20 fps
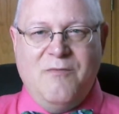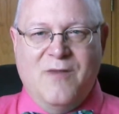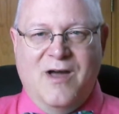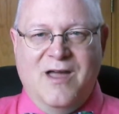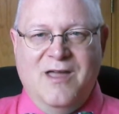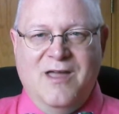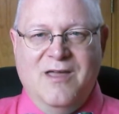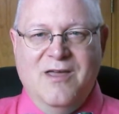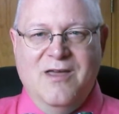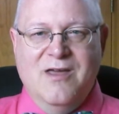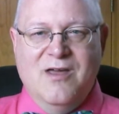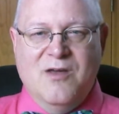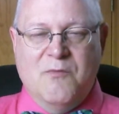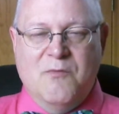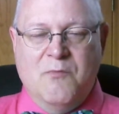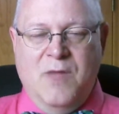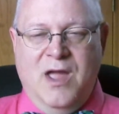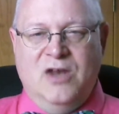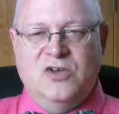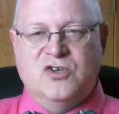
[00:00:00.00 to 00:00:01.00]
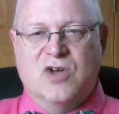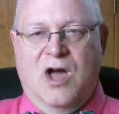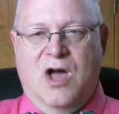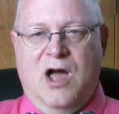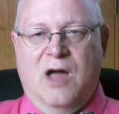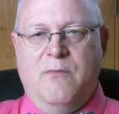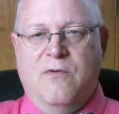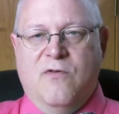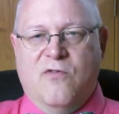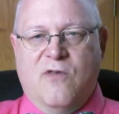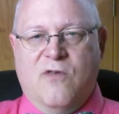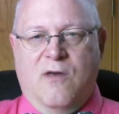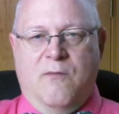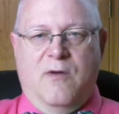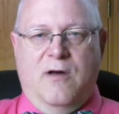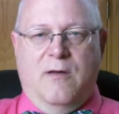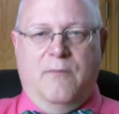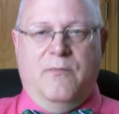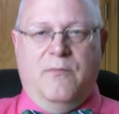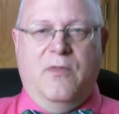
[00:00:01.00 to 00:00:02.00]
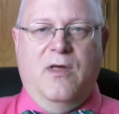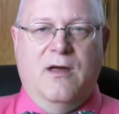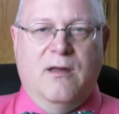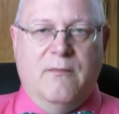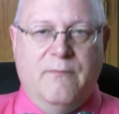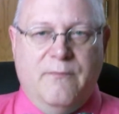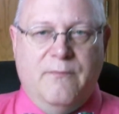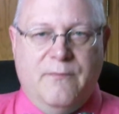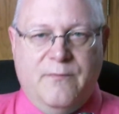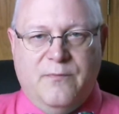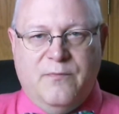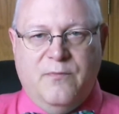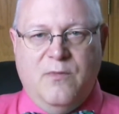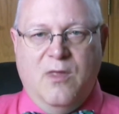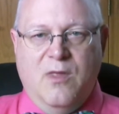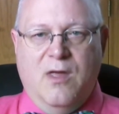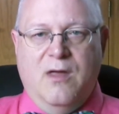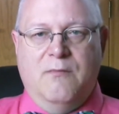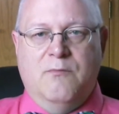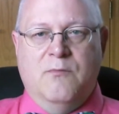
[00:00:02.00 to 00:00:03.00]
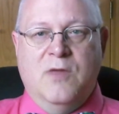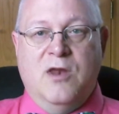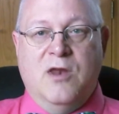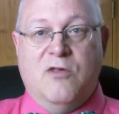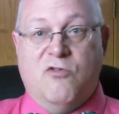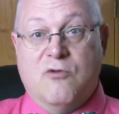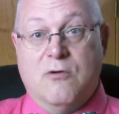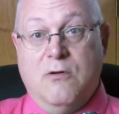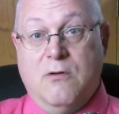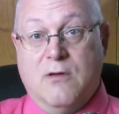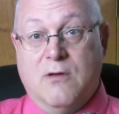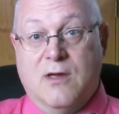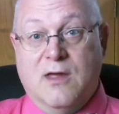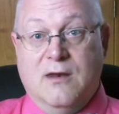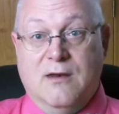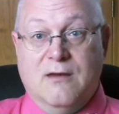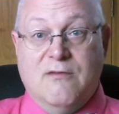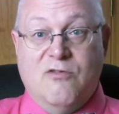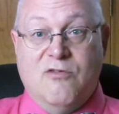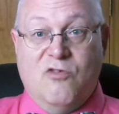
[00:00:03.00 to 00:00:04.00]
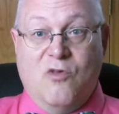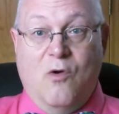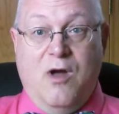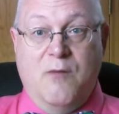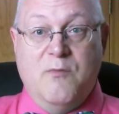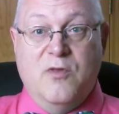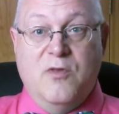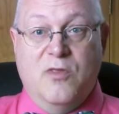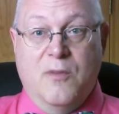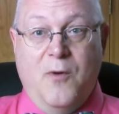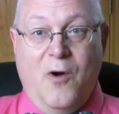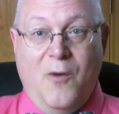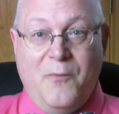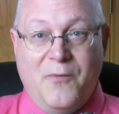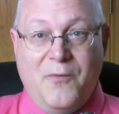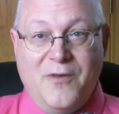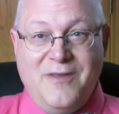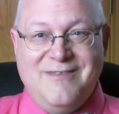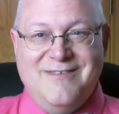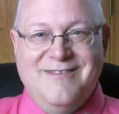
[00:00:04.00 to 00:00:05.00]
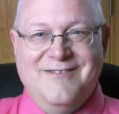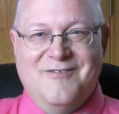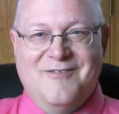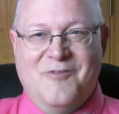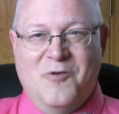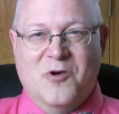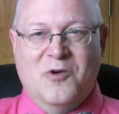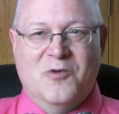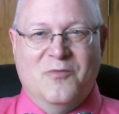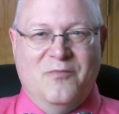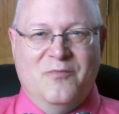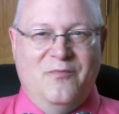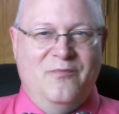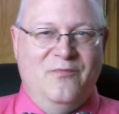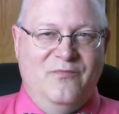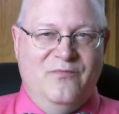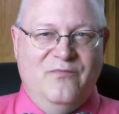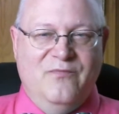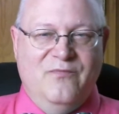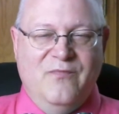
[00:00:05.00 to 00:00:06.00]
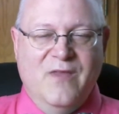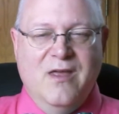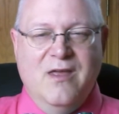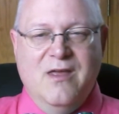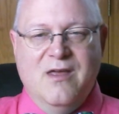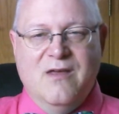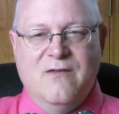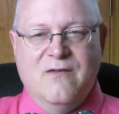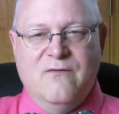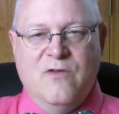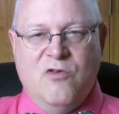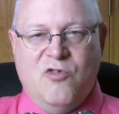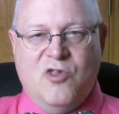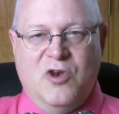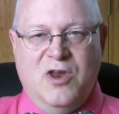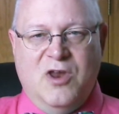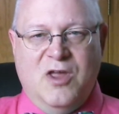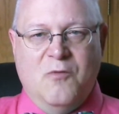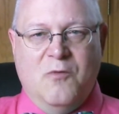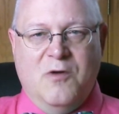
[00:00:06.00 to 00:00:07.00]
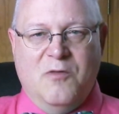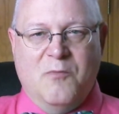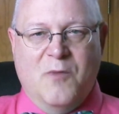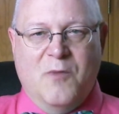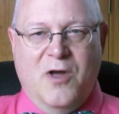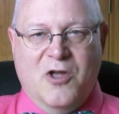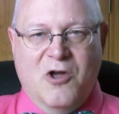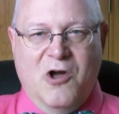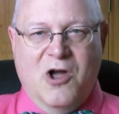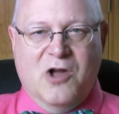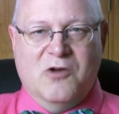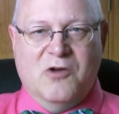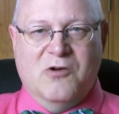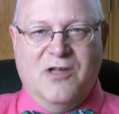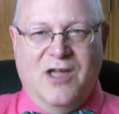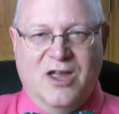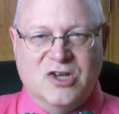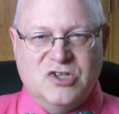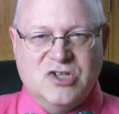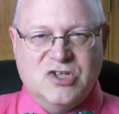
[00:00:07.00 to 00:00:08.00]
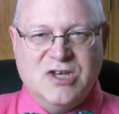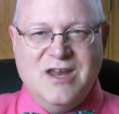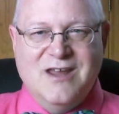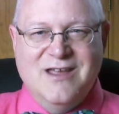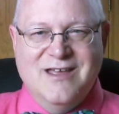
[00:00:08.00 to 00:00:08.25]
My main job is I'm a minister, and so I'm in the pulpit or visiting with my congregation.